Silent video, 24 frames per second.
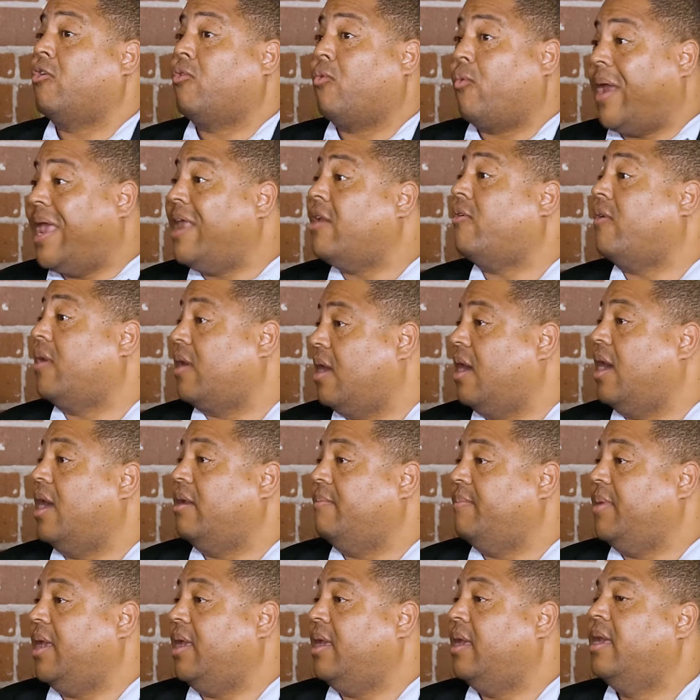greater
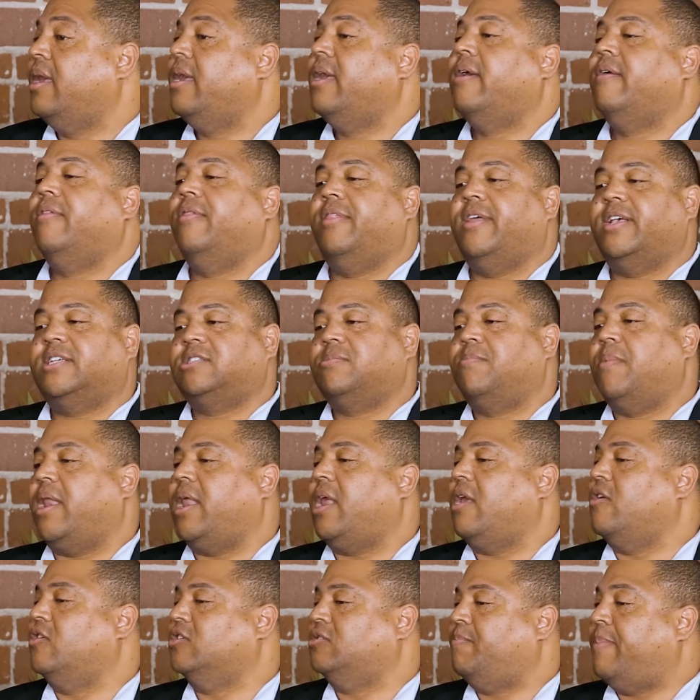economy. This
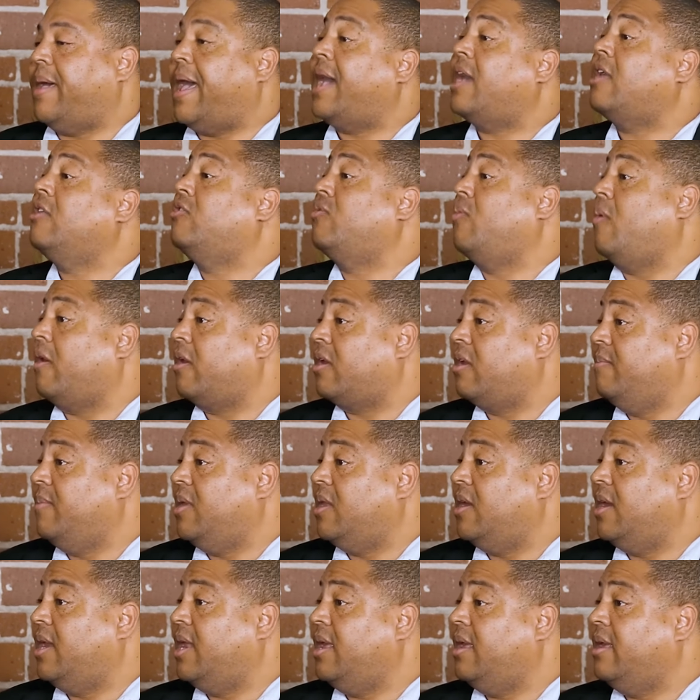money goes back into our
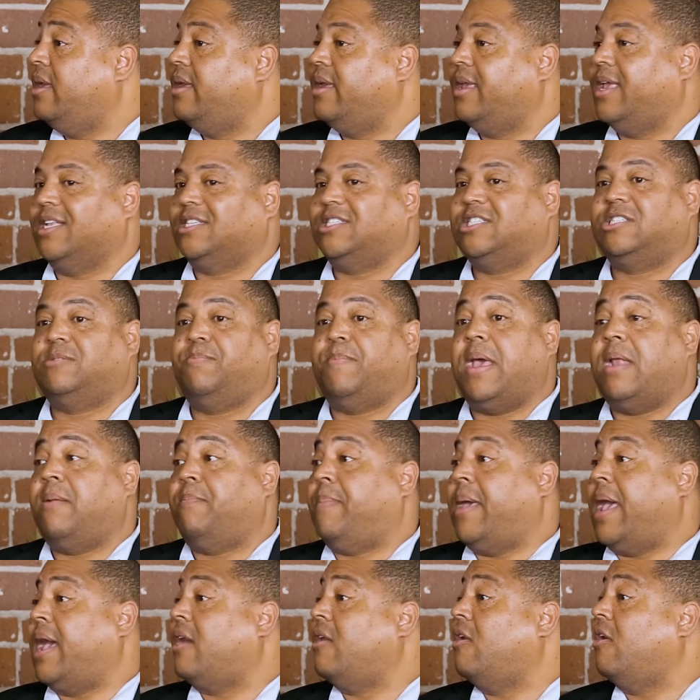community, gets spent
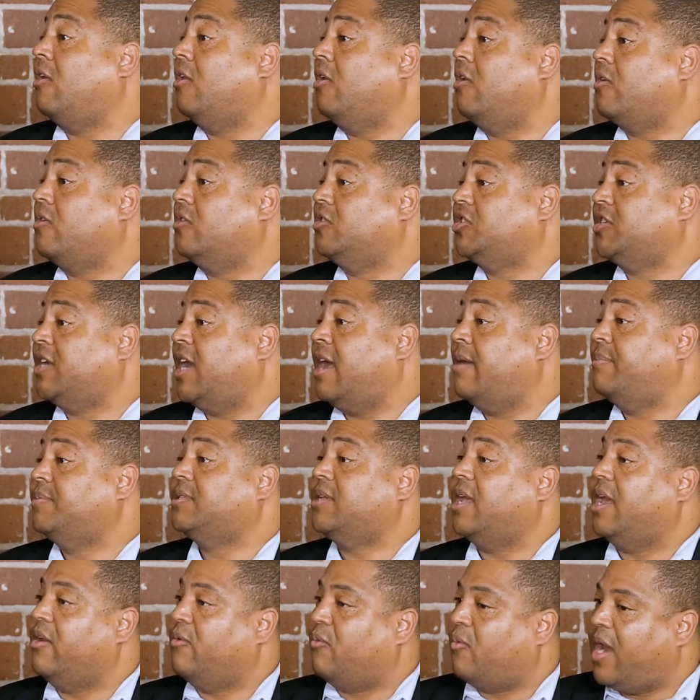back in our local shops,
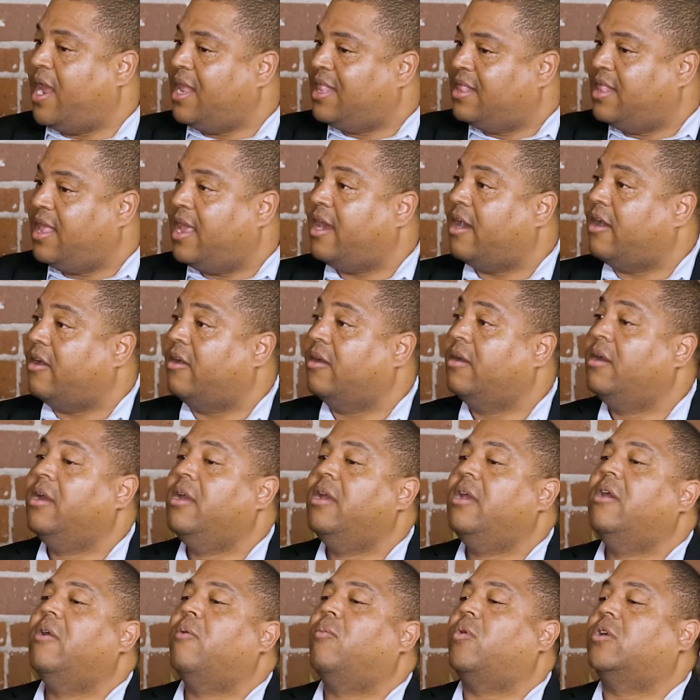and right there,
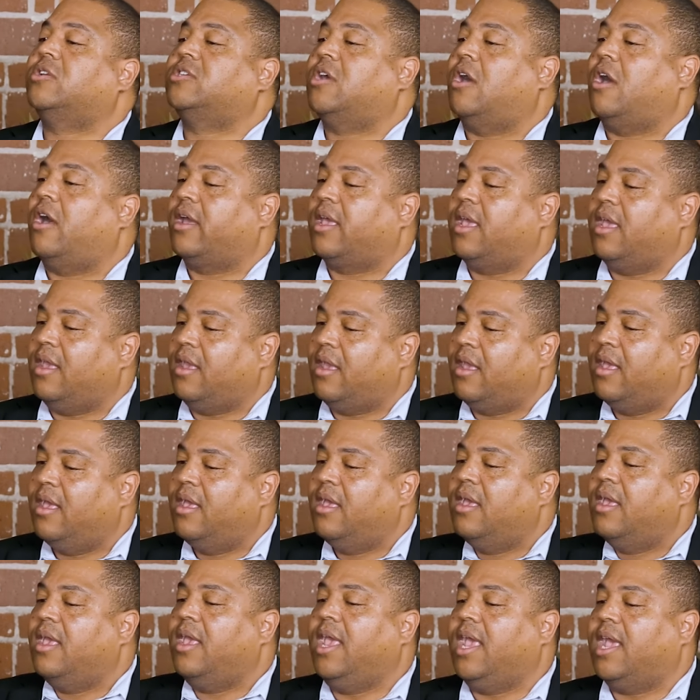we're talking
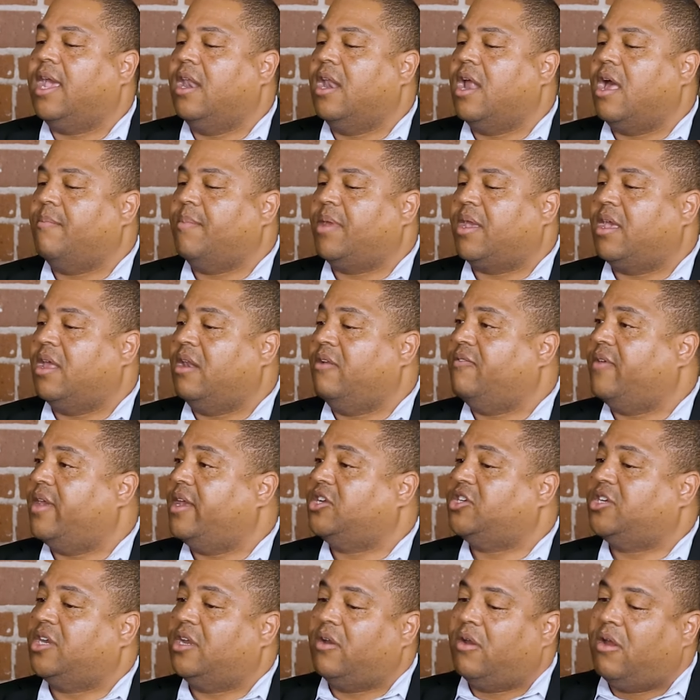economic
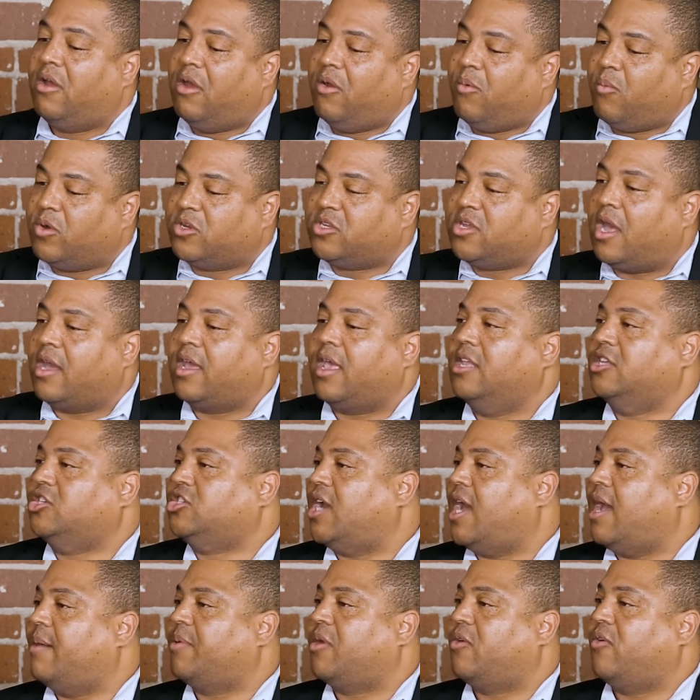innovation, we're talking
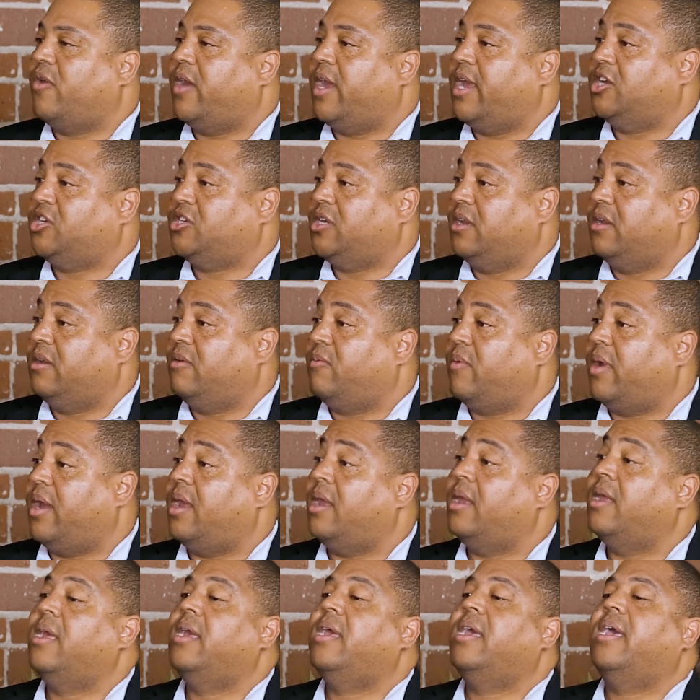job creation,
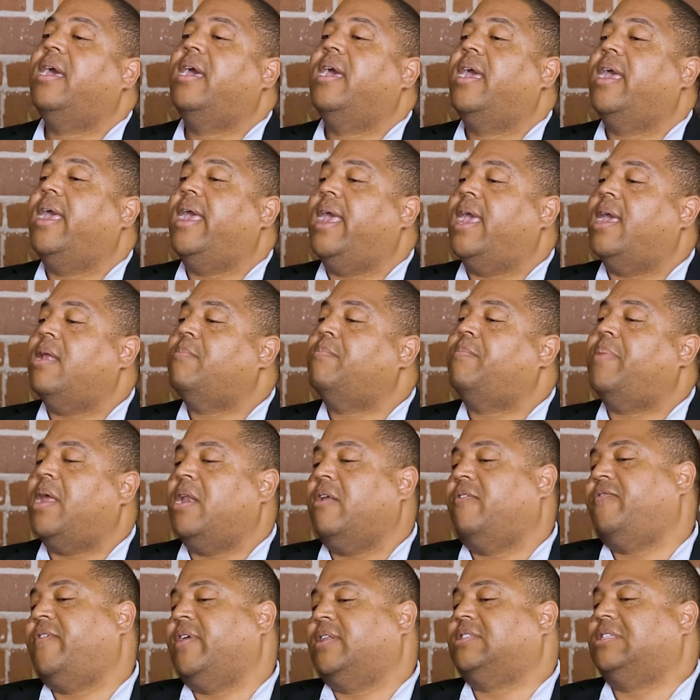right? It
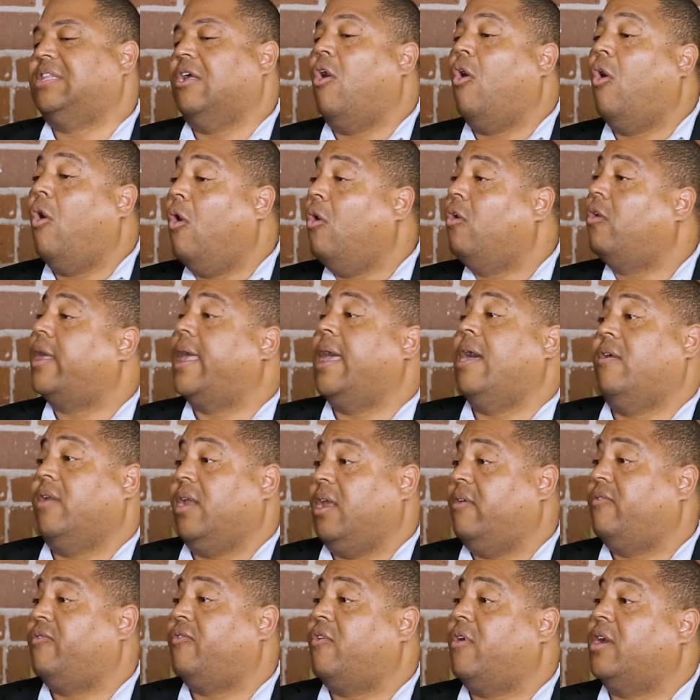benefits the whole
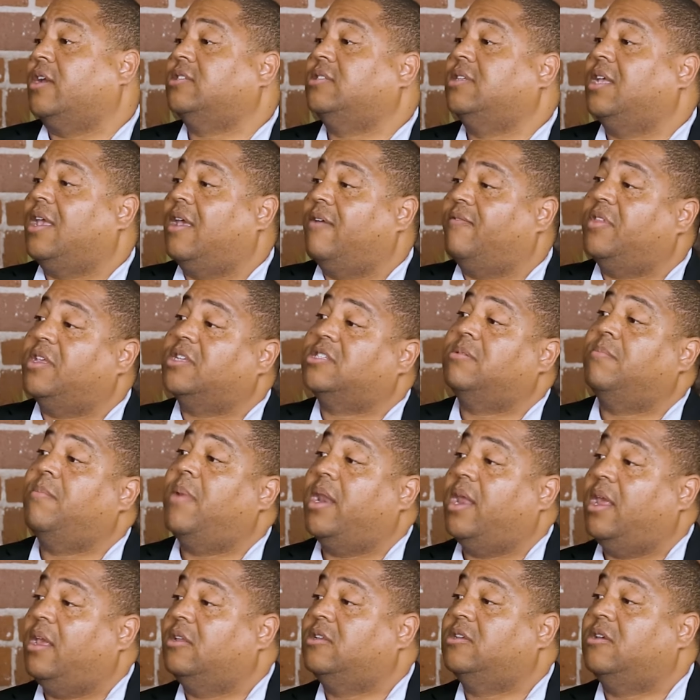county for us to give this
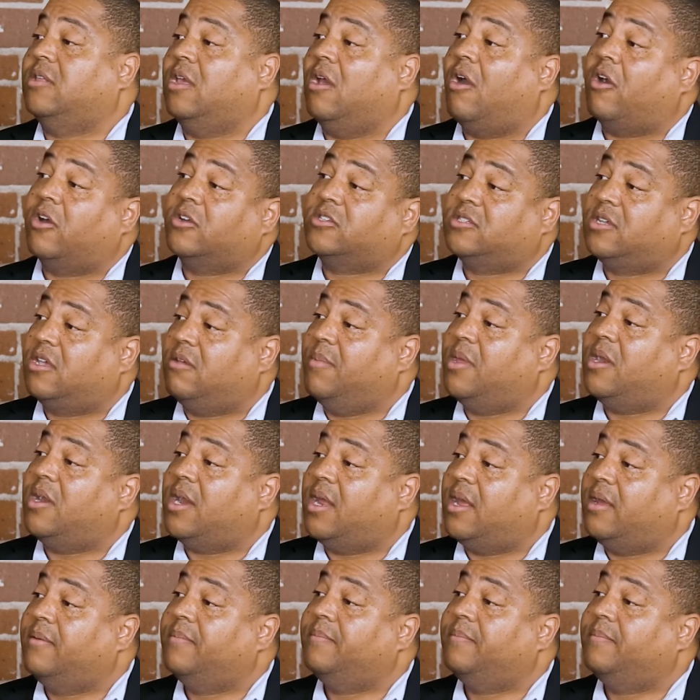money to the arts community.